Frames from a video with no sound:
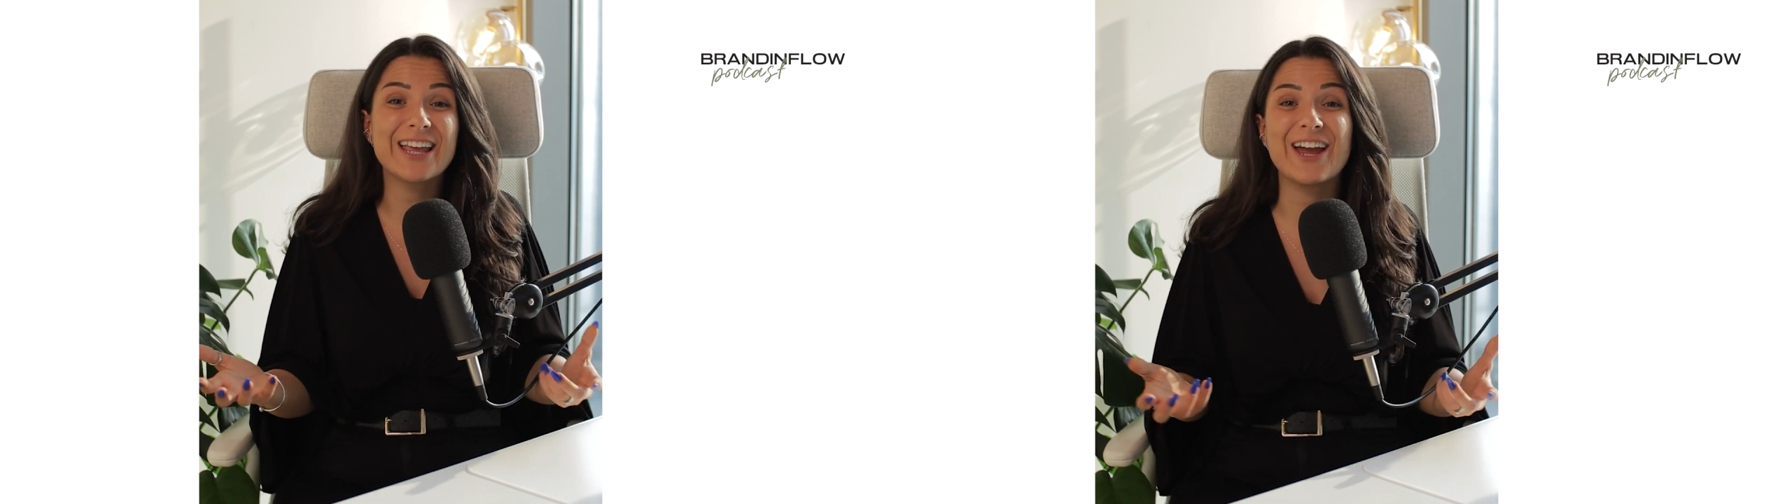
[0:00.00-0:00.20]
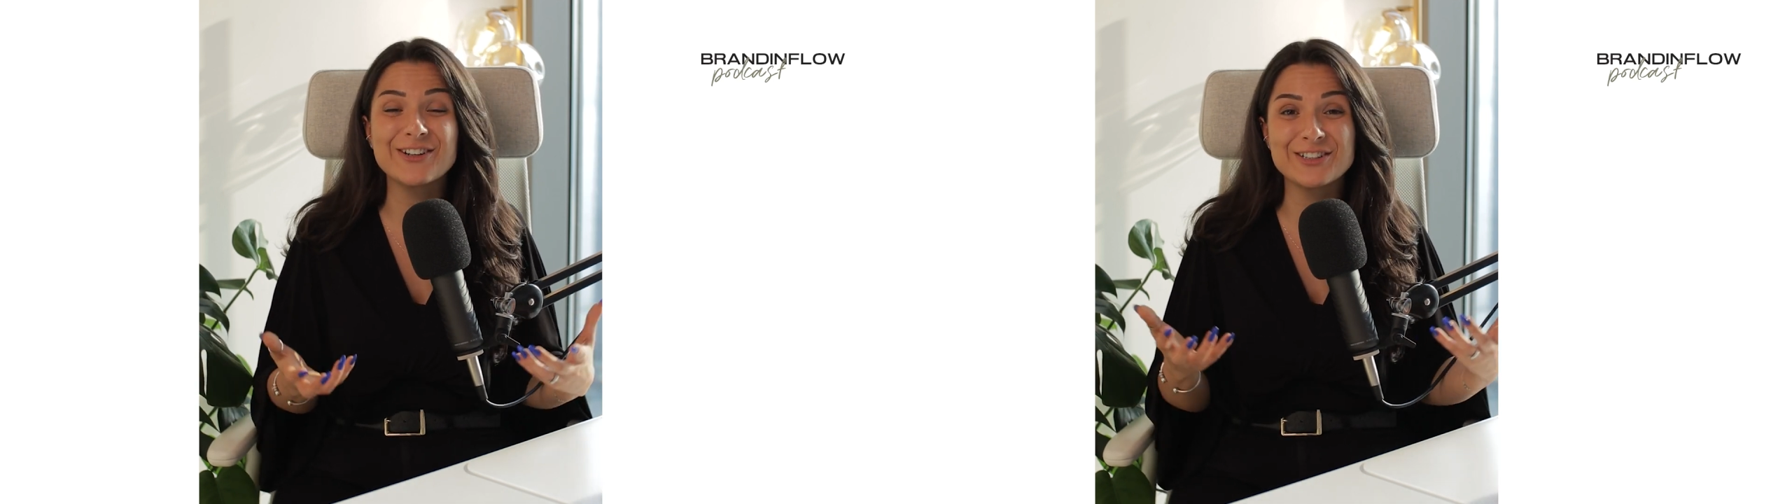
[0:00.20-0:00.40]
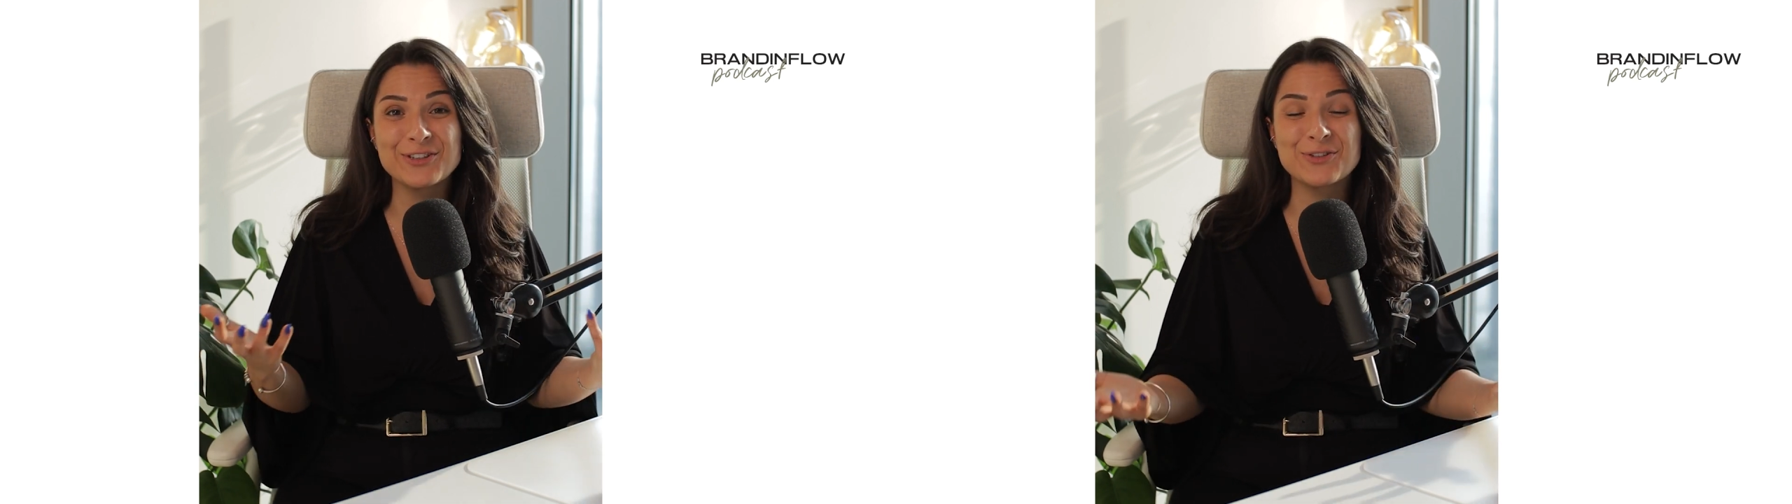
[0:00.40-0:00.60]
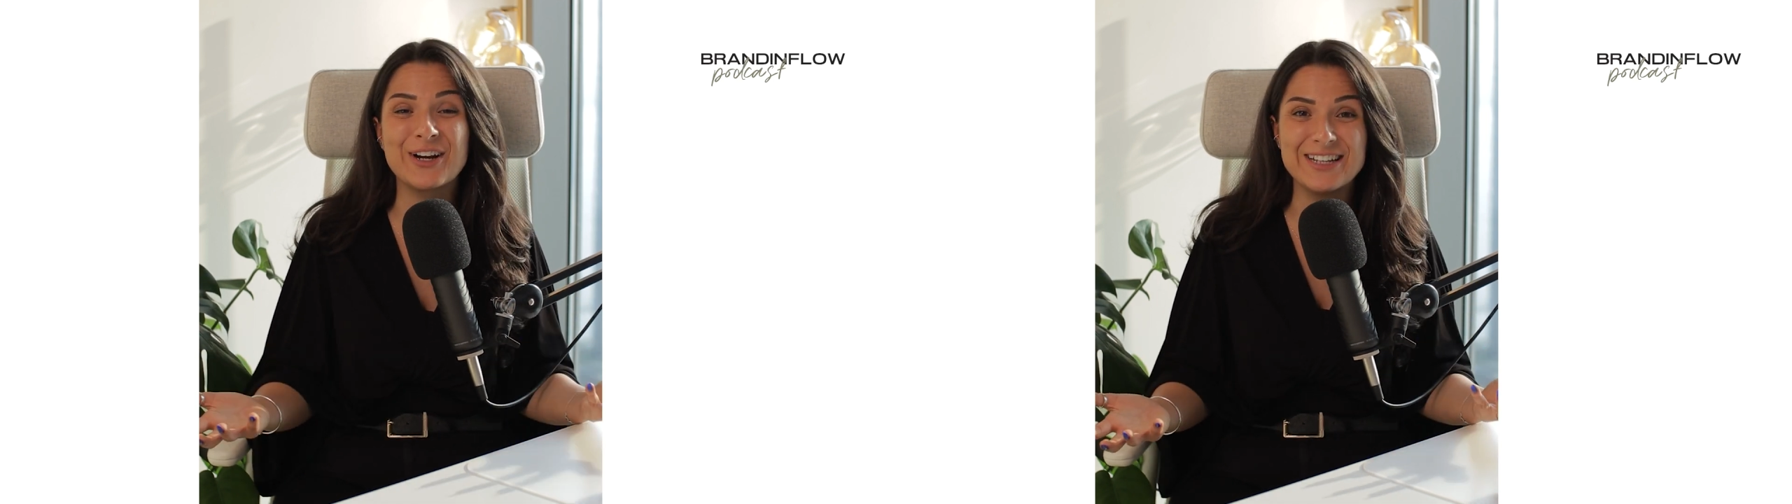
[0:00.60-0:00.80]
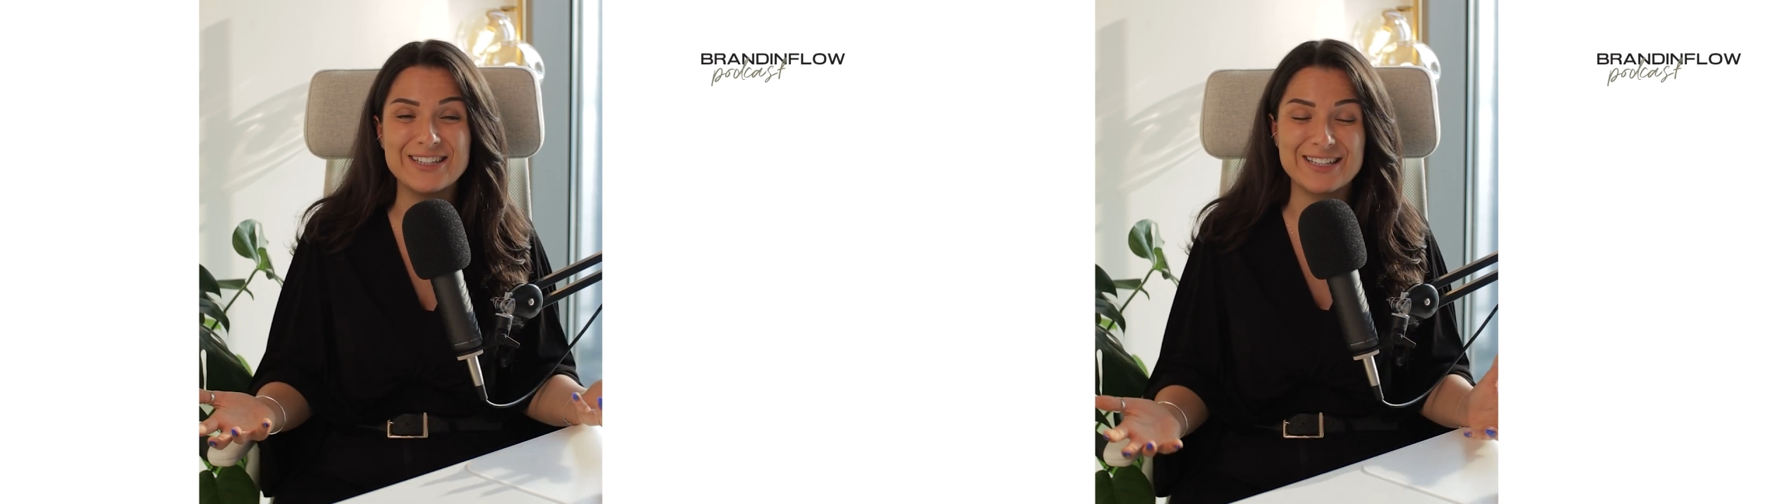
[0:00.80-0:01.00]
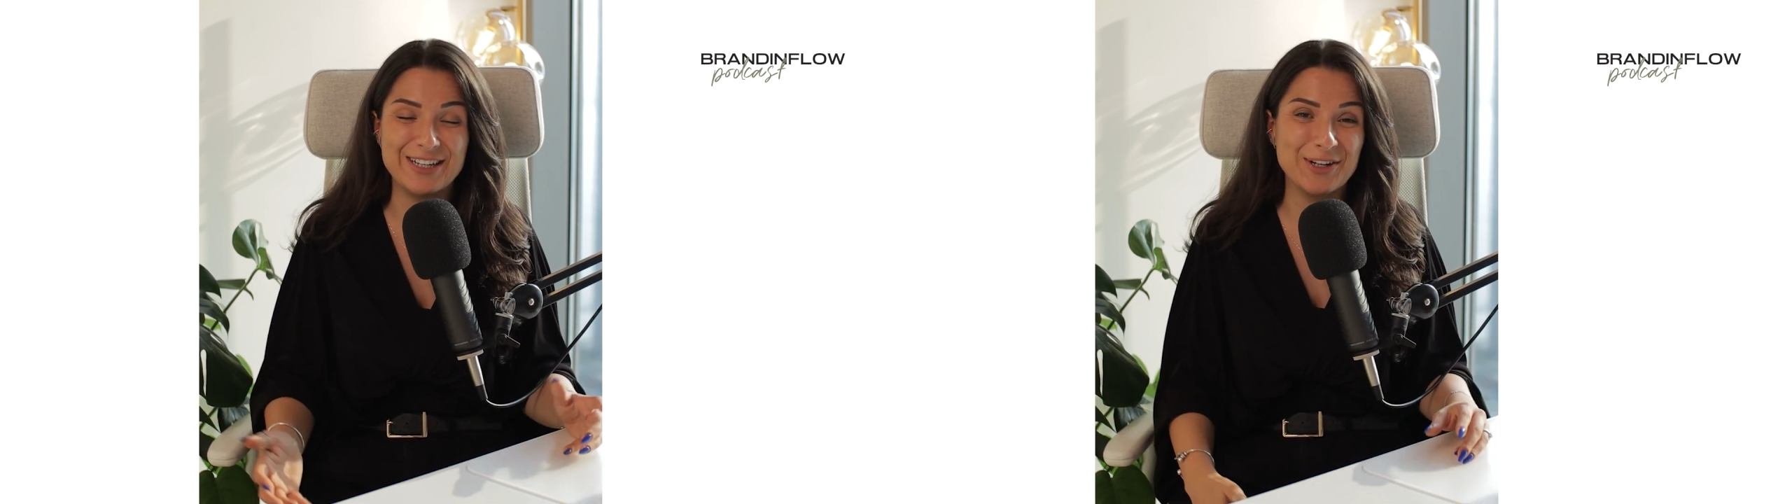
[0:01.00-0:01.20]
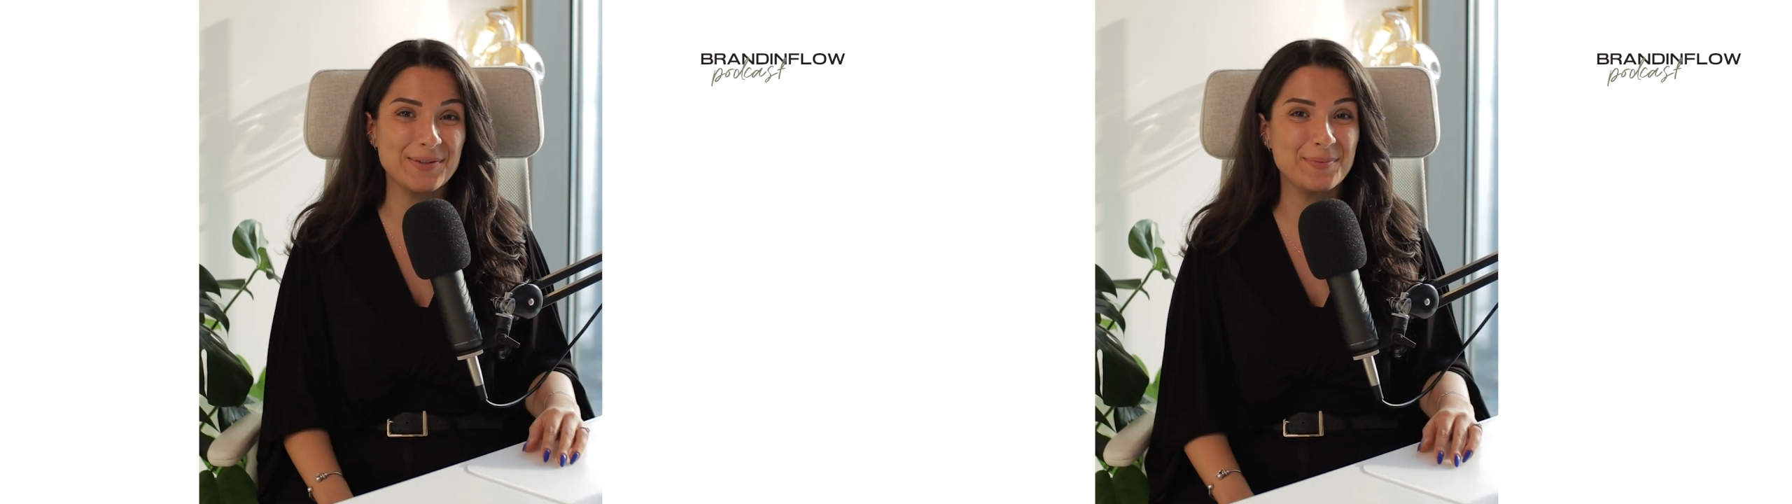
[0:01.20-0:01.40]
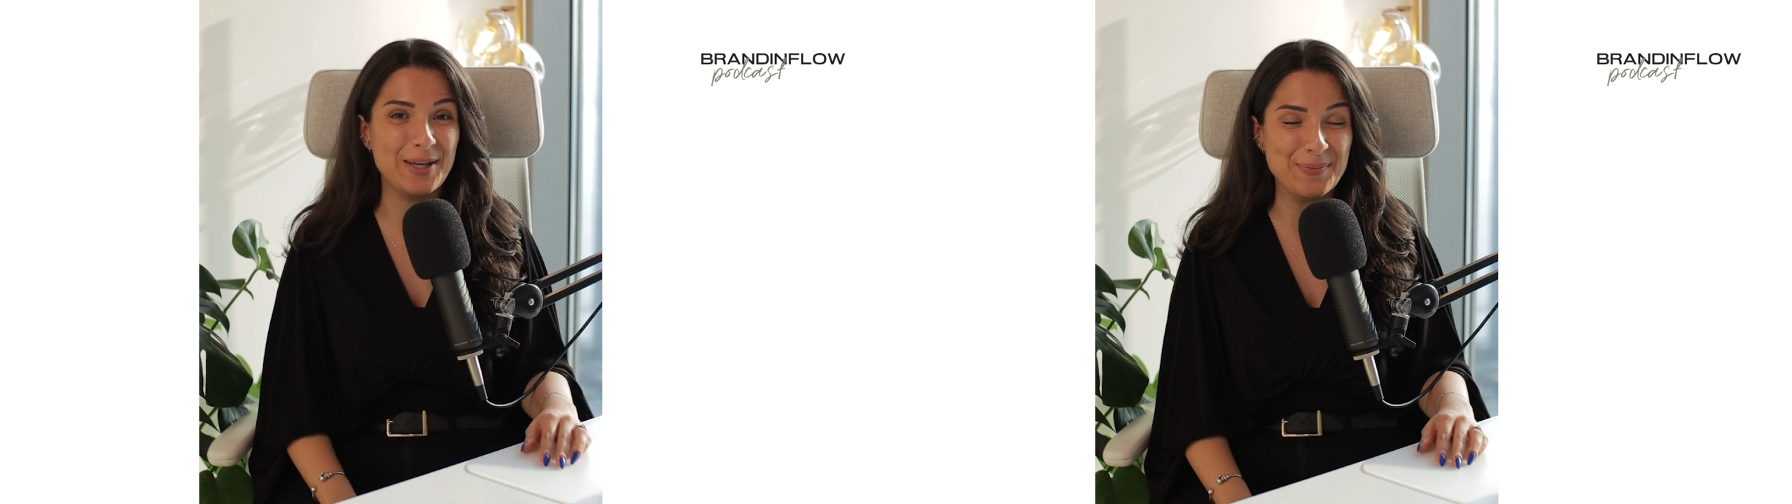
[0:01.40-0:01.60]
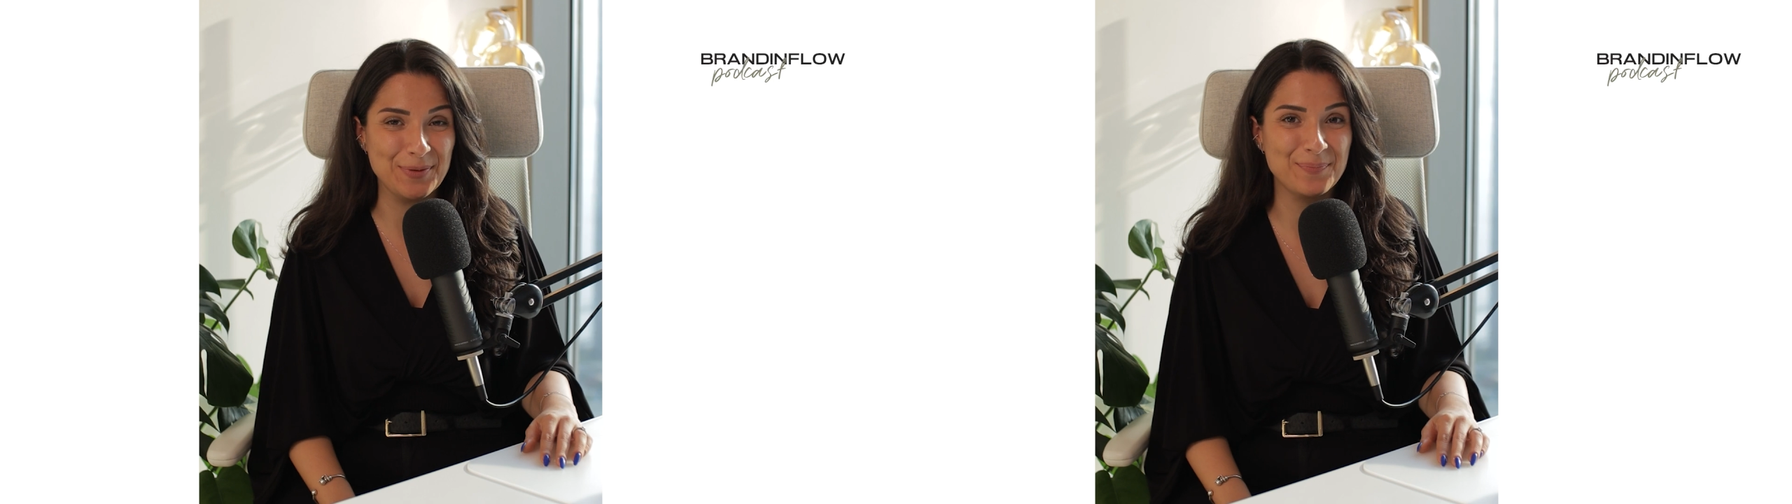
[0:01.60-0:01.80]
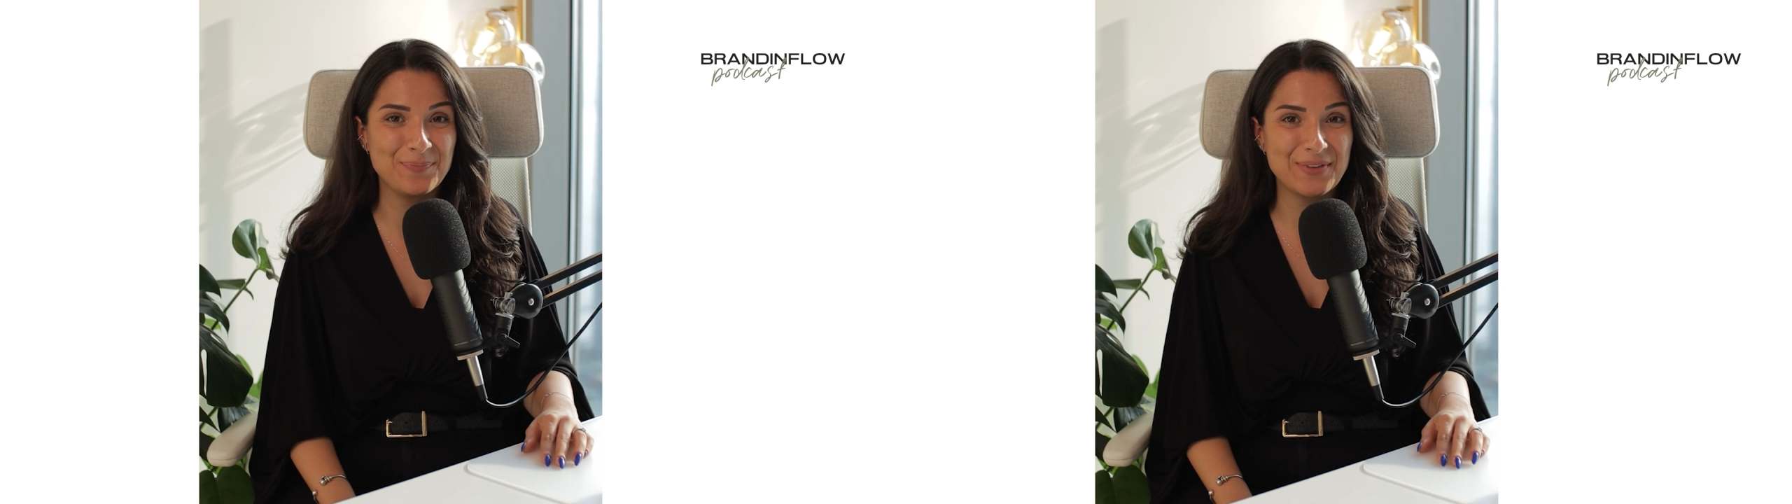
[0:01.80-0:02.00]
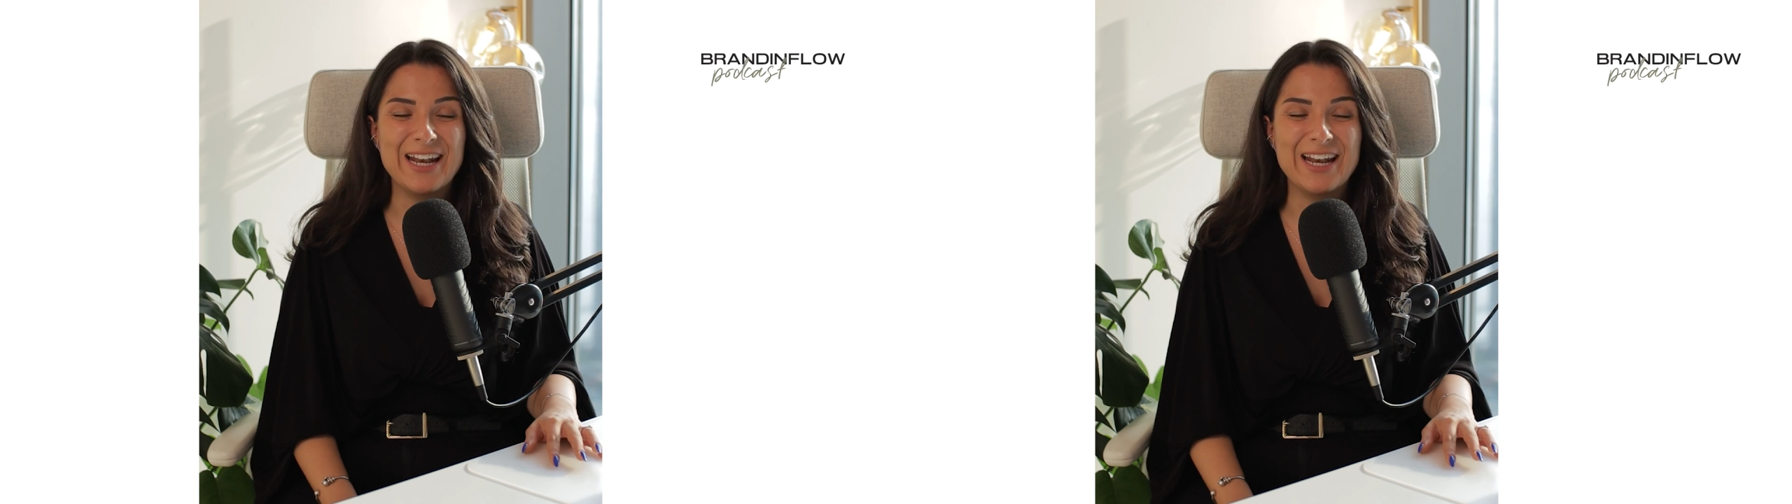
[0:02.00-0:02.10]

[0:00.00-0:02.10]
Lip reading: character traits in other people.